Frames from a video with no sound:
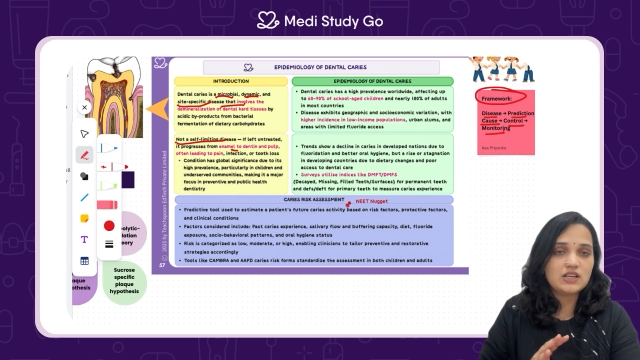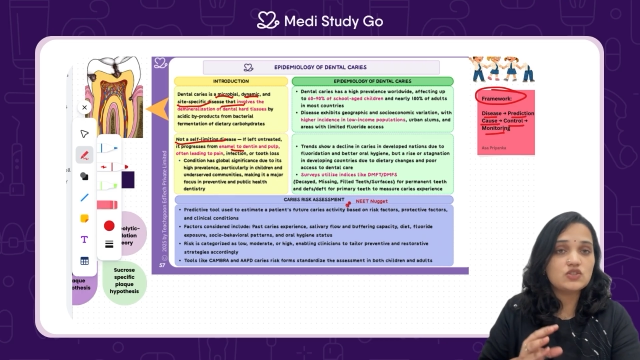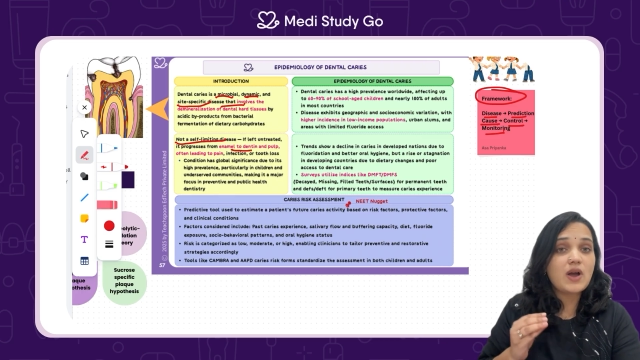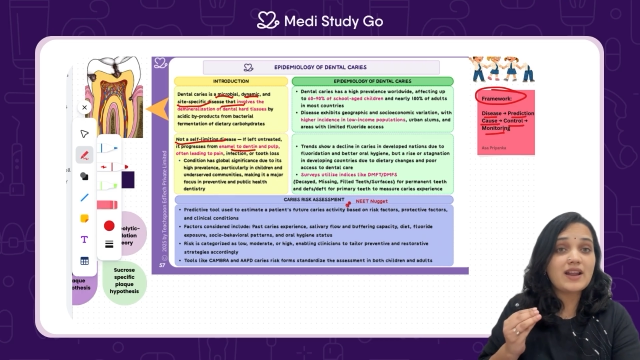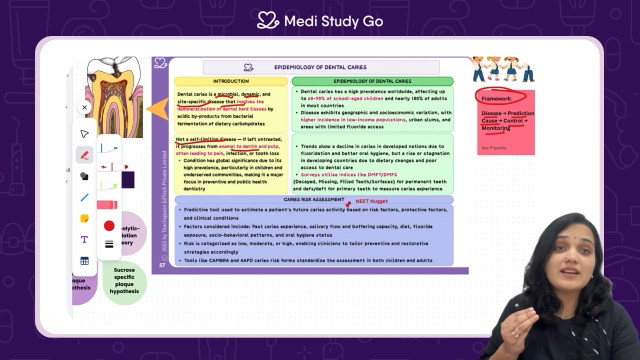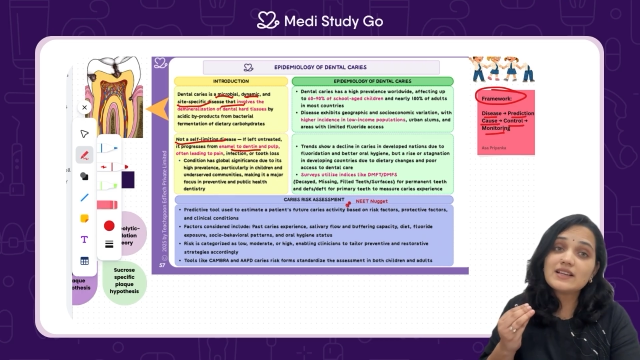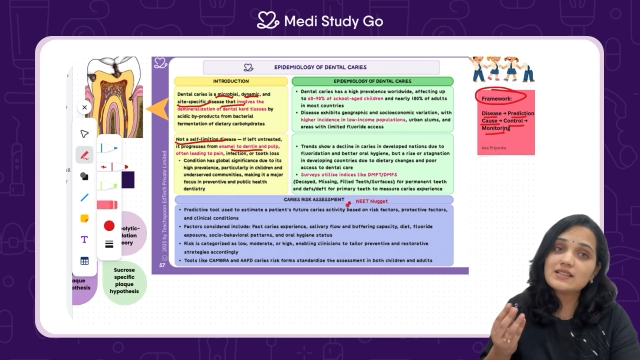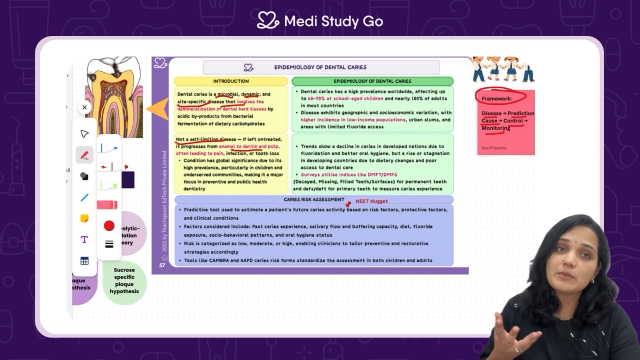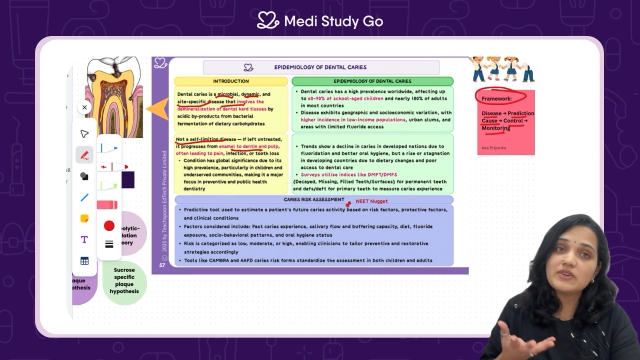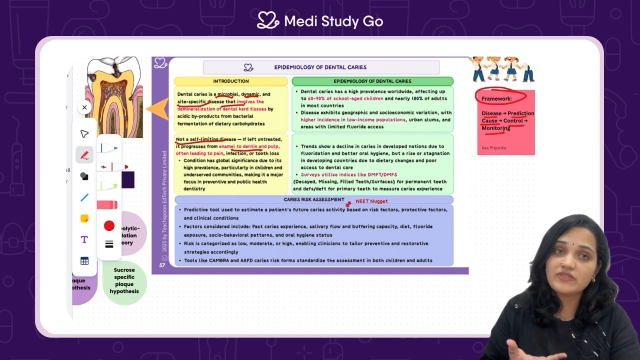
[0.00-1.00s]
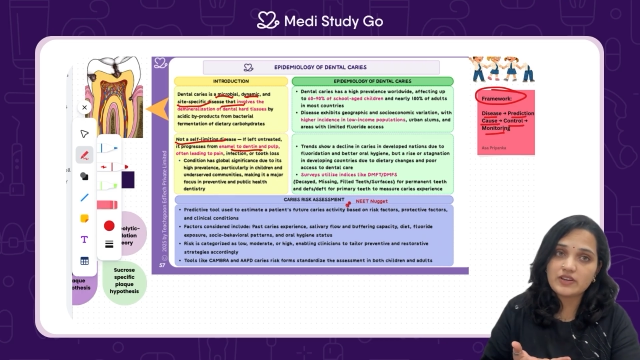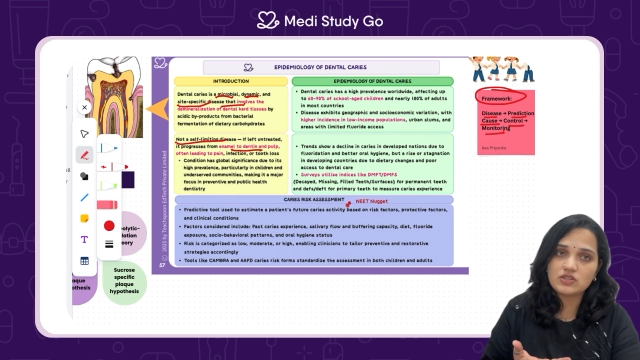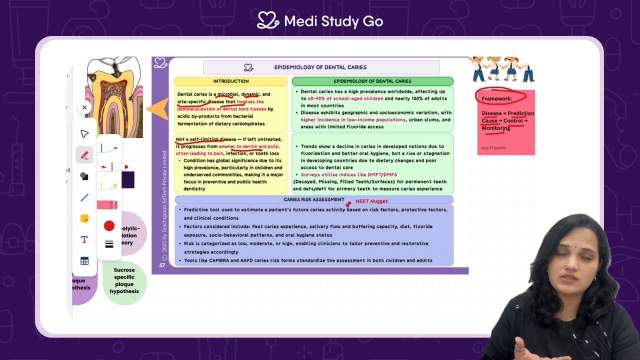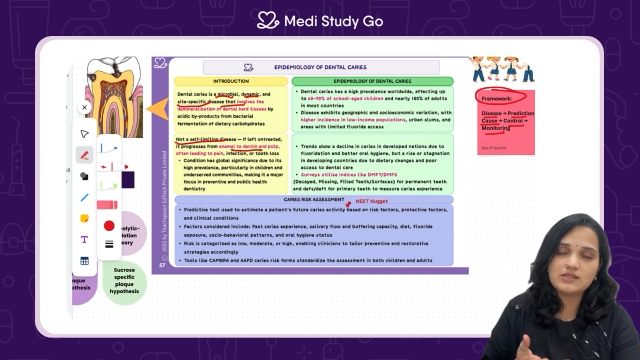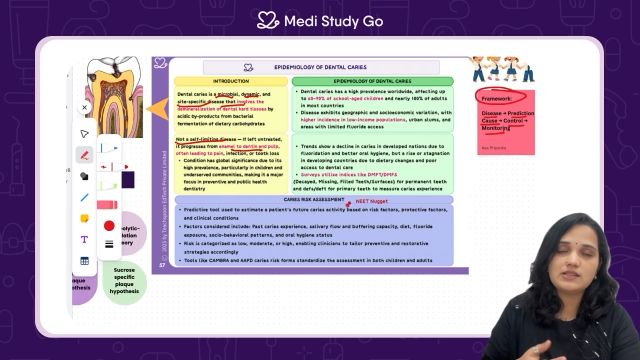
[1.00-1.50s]
So, unlike some
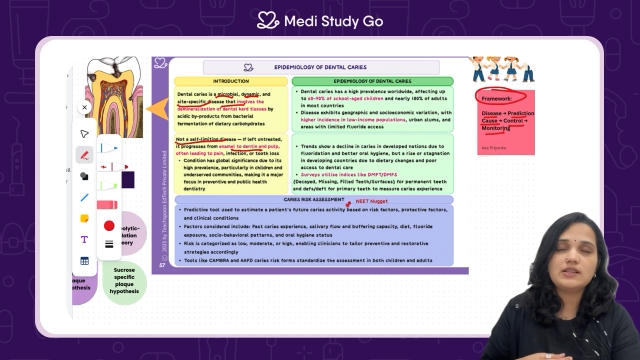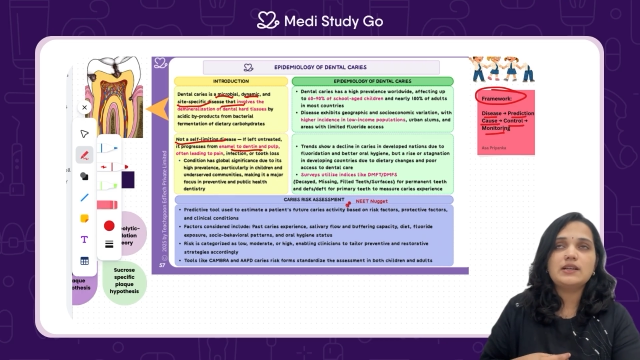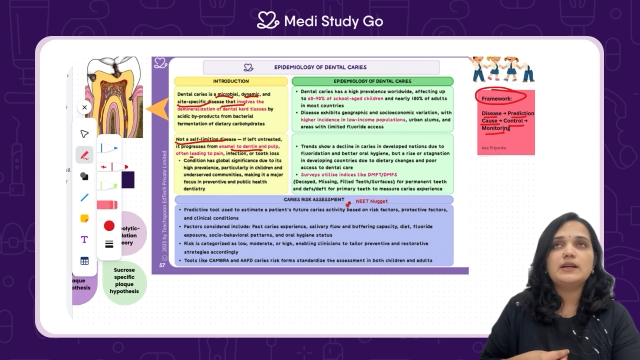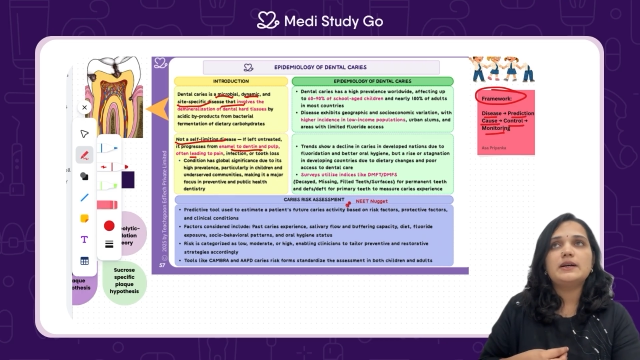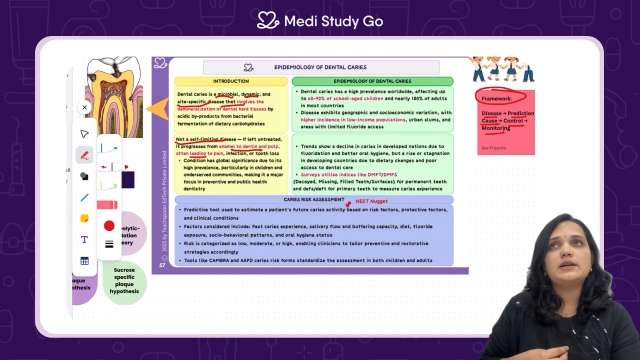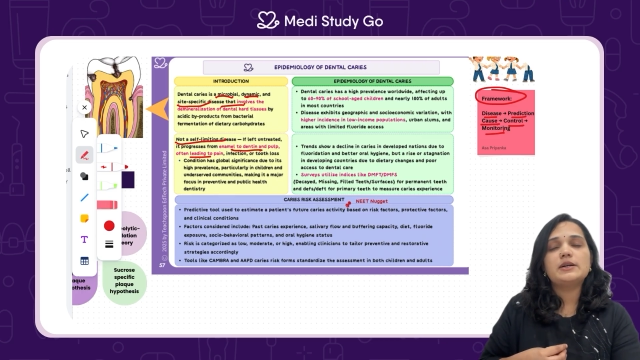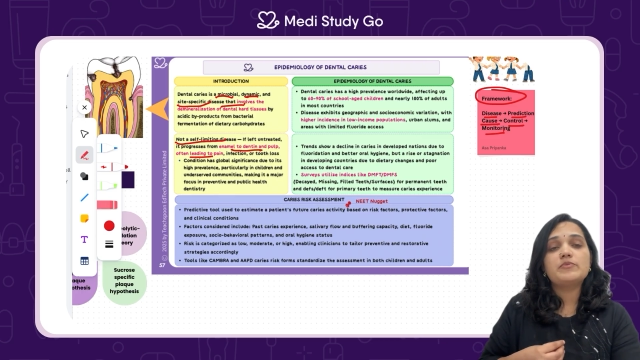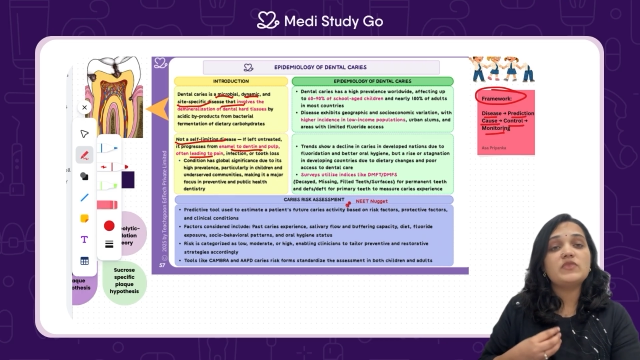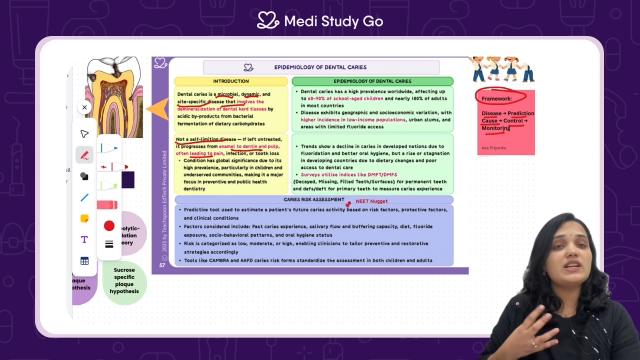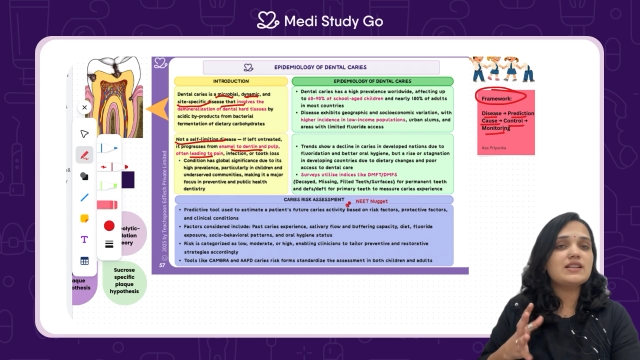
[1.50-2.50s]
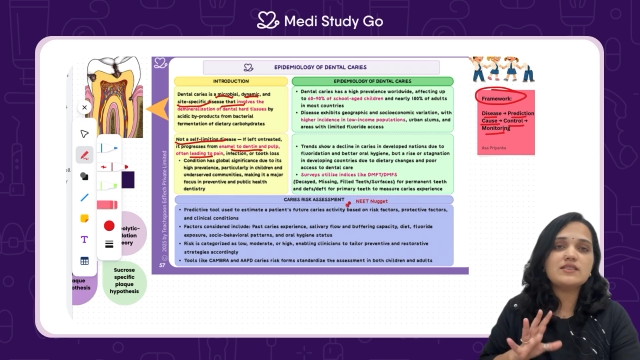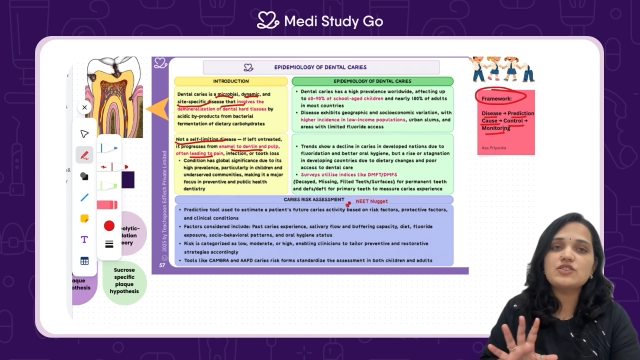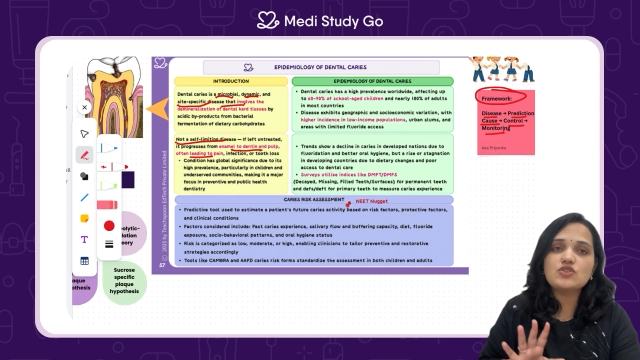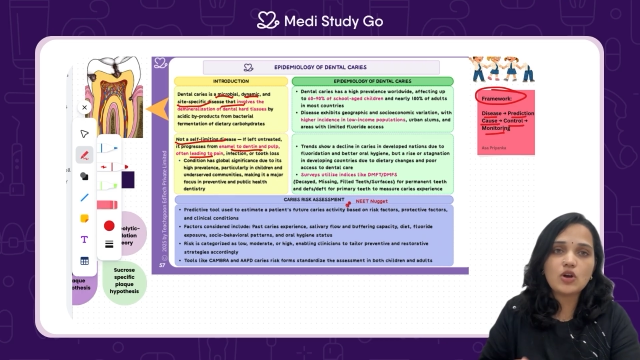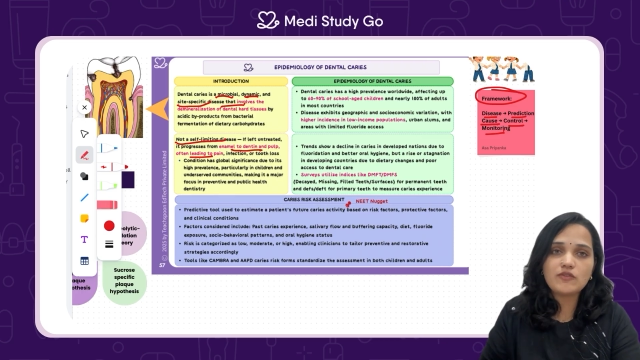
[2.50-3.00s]
infections, it doesn't
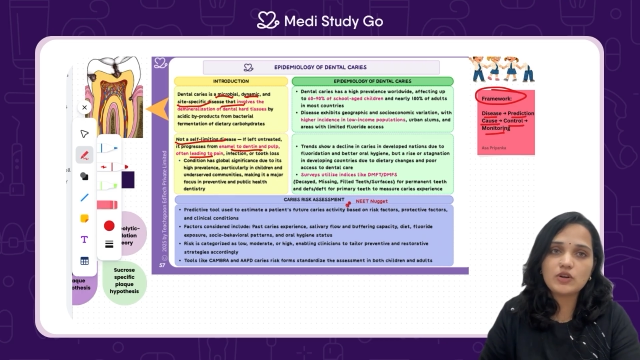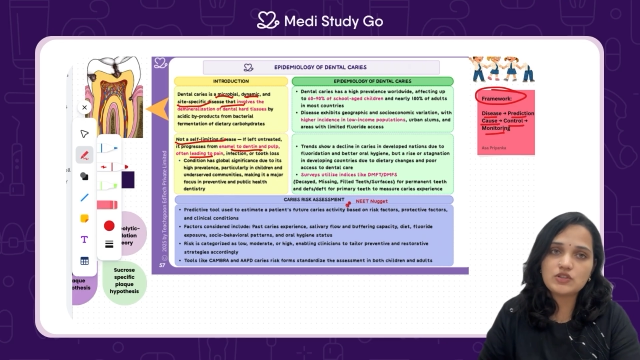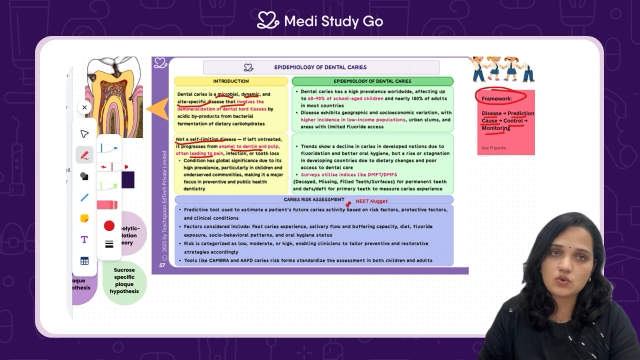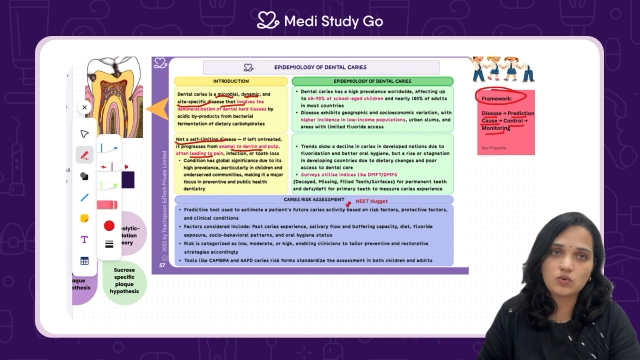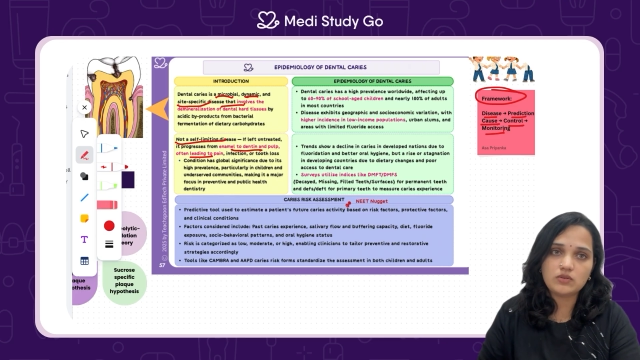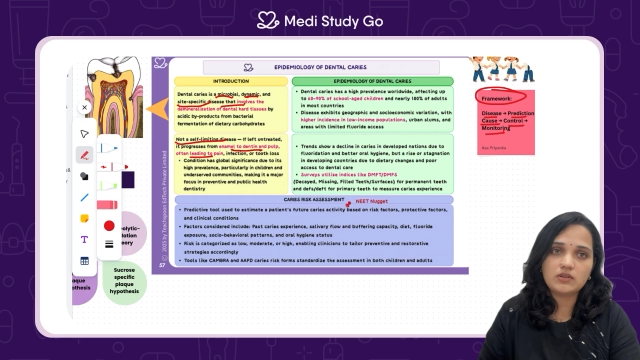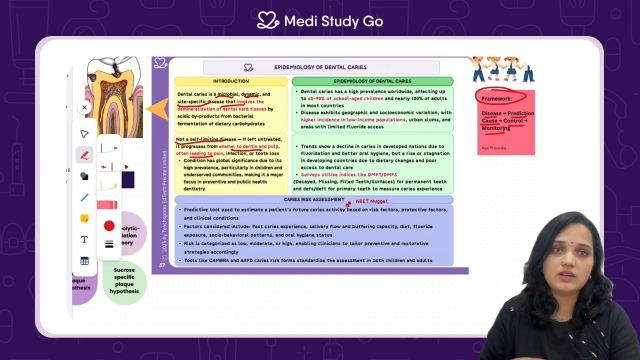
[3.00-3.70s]
resolve on its own.